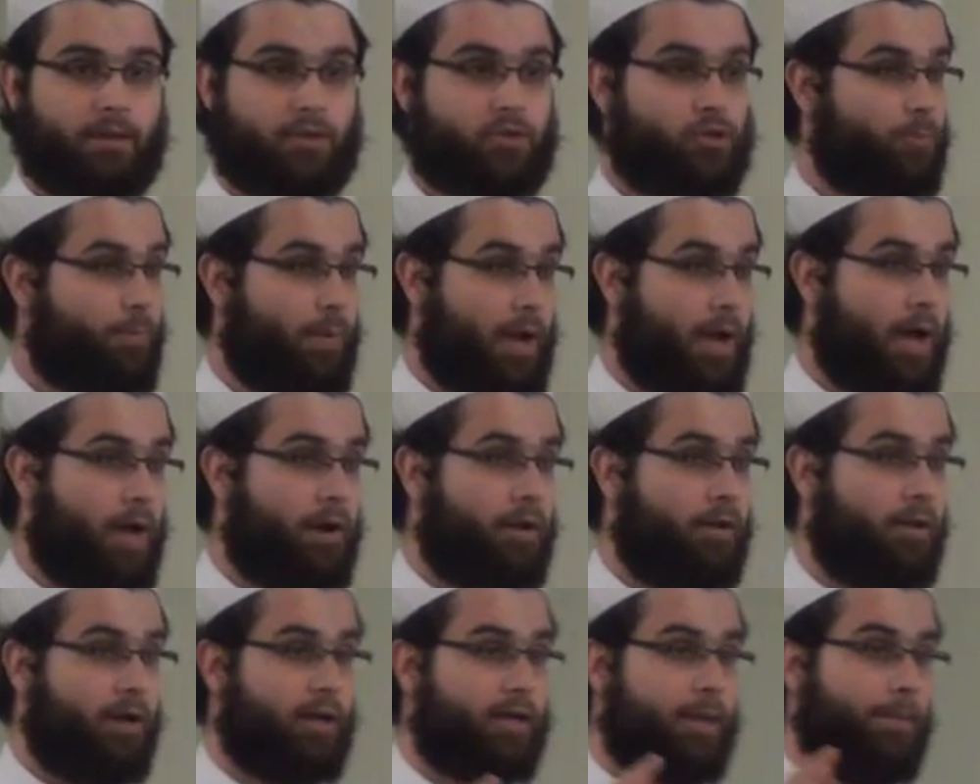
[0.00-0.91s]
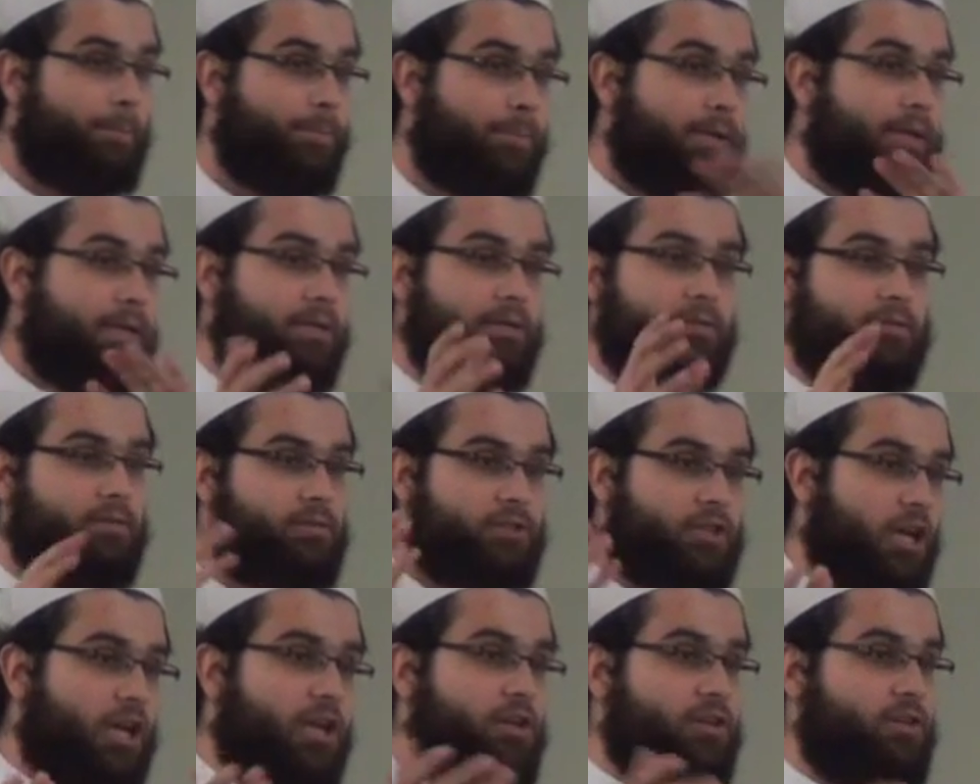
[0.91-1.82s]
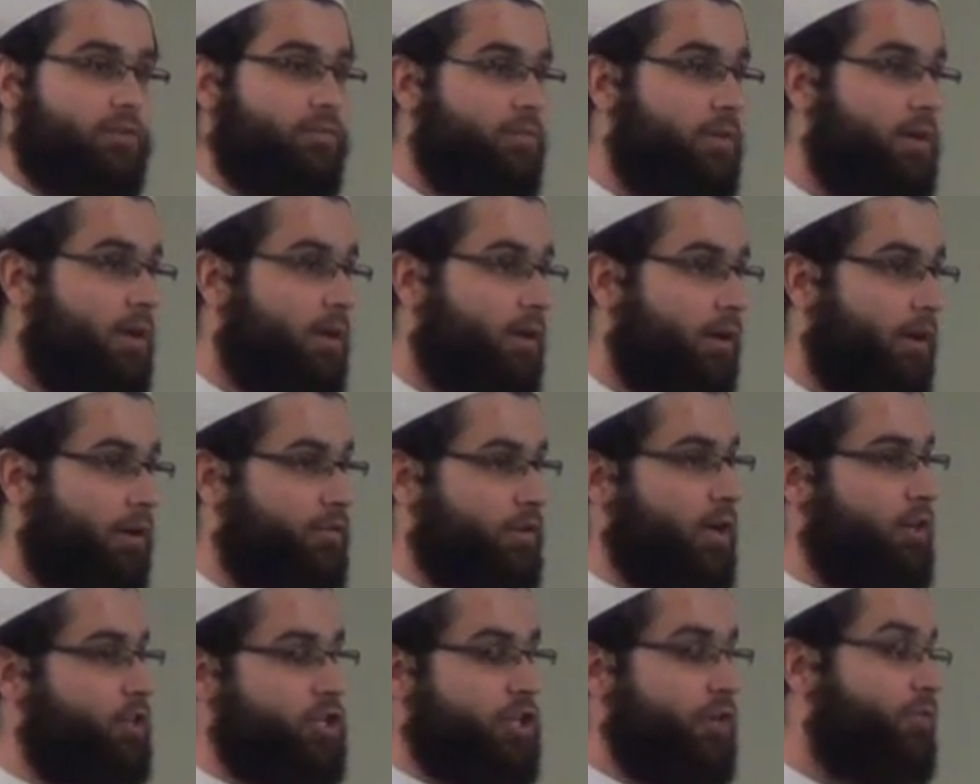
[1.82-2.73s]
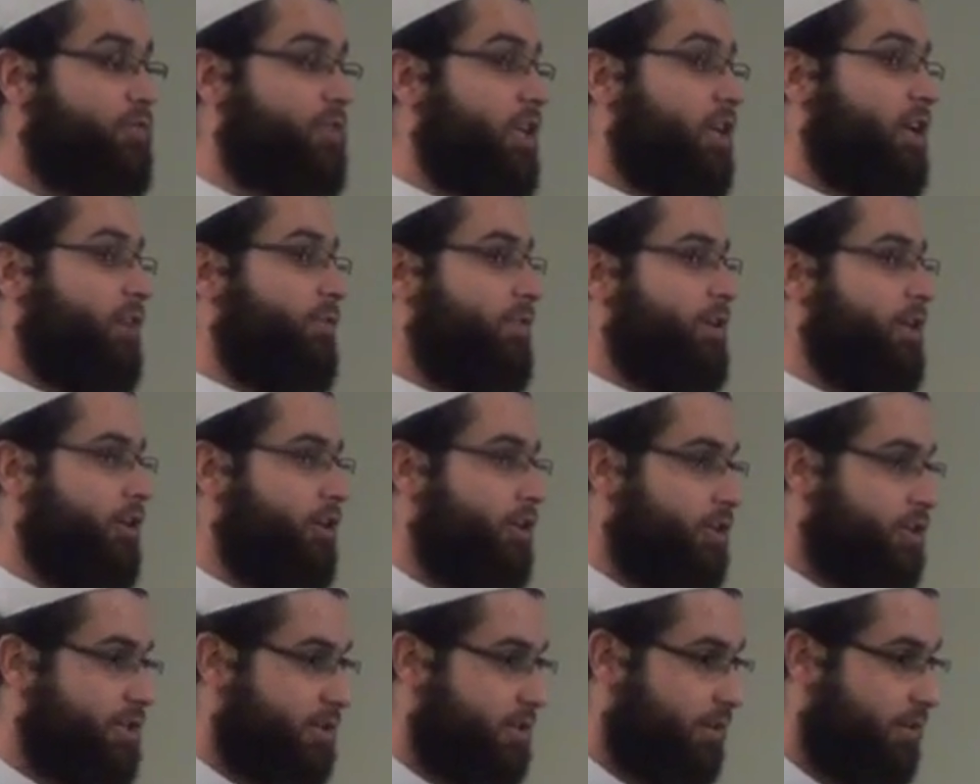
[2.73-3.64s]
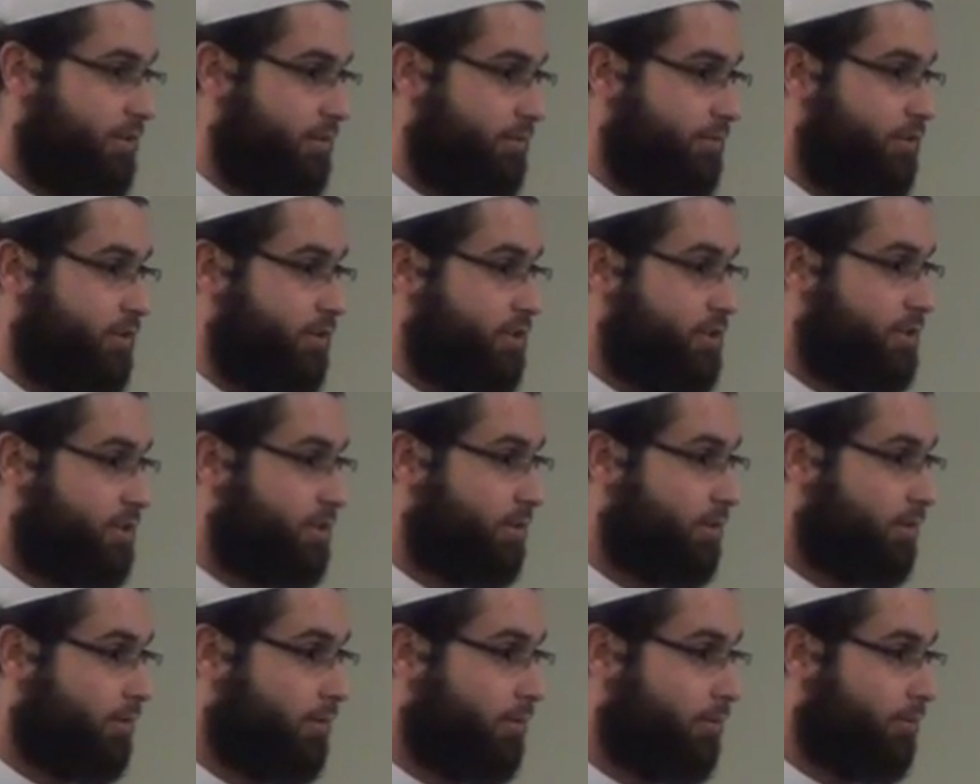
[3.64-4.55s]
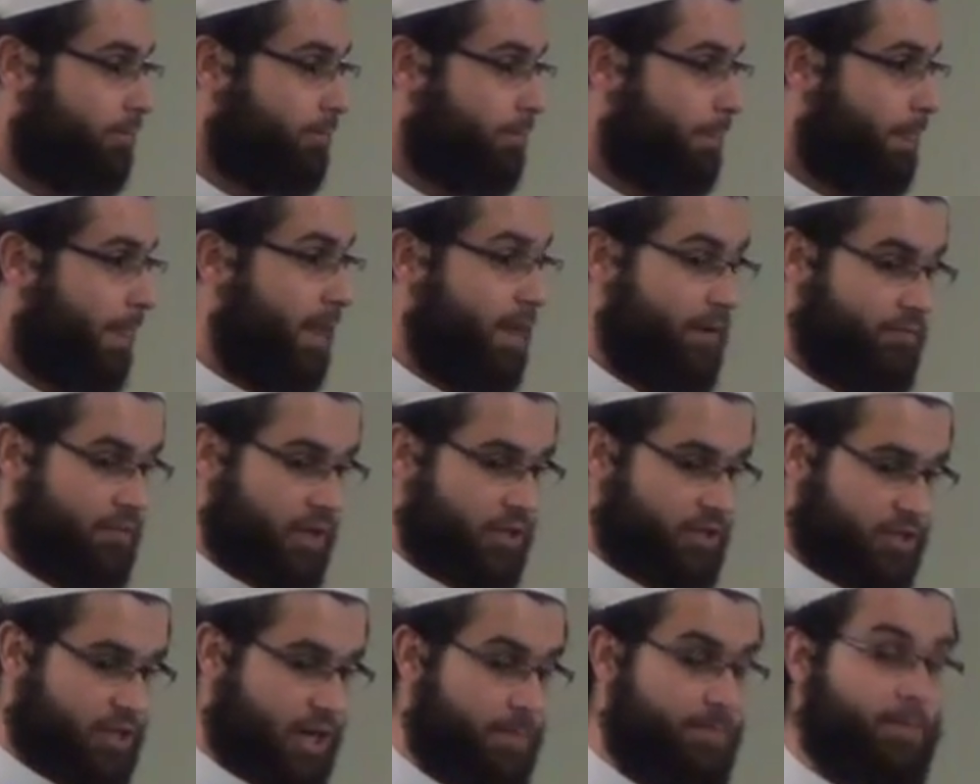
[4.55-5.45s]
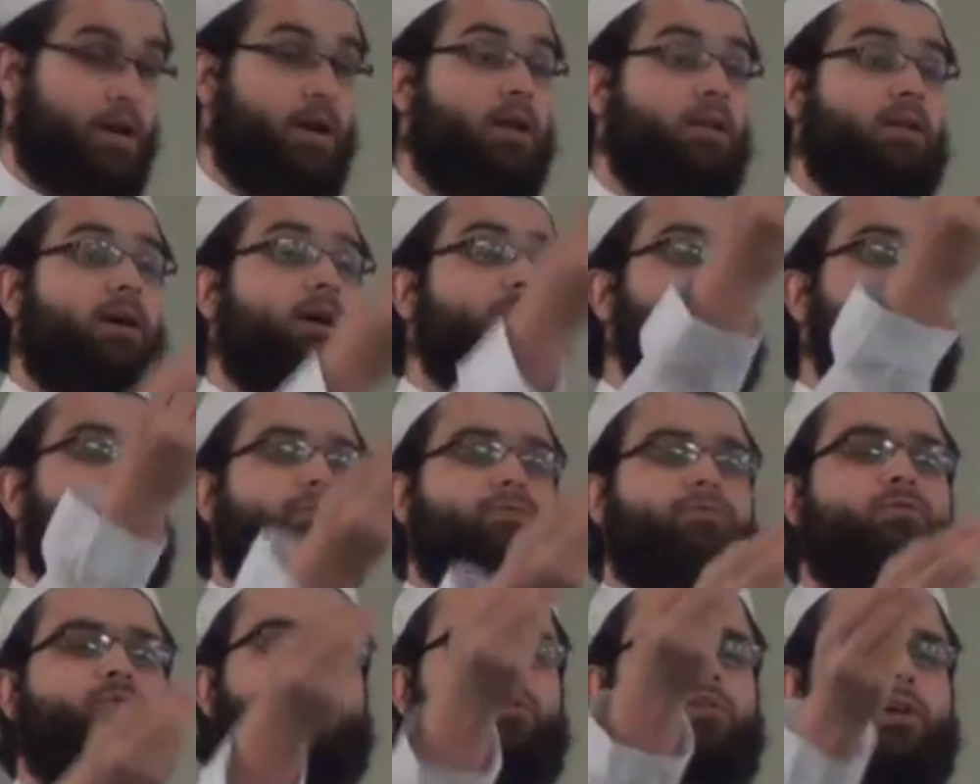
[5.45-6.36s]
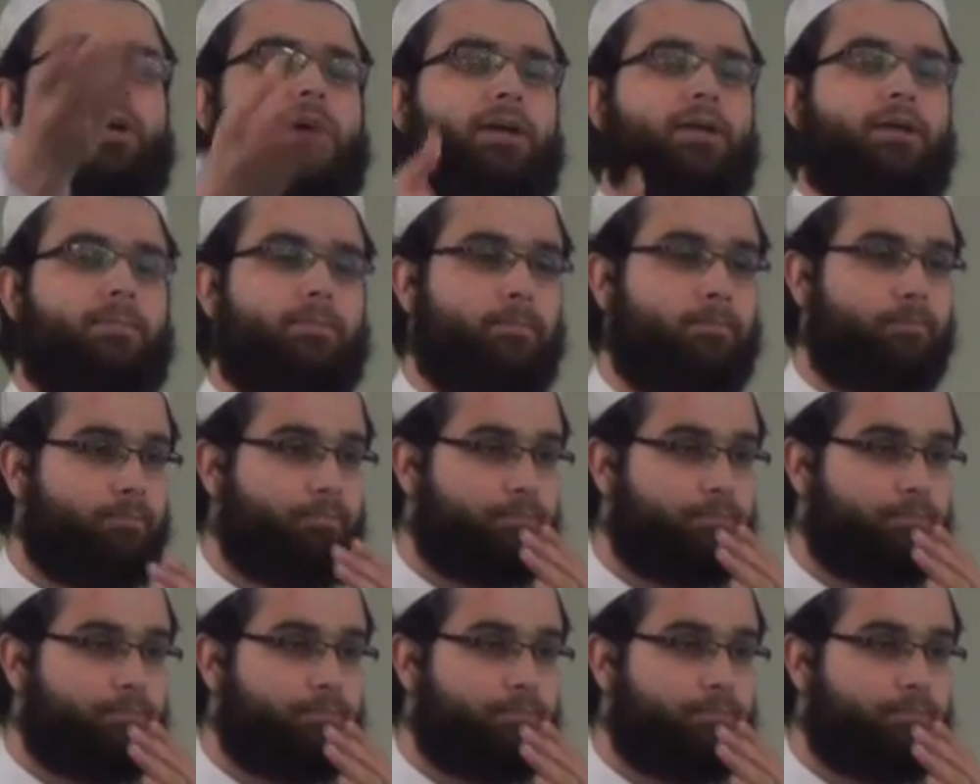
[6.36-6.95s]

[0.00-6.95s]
Subhanallah, complete change of, of shifting of gears in the verse. And if they stop, then Allah is Ghafur Rahim.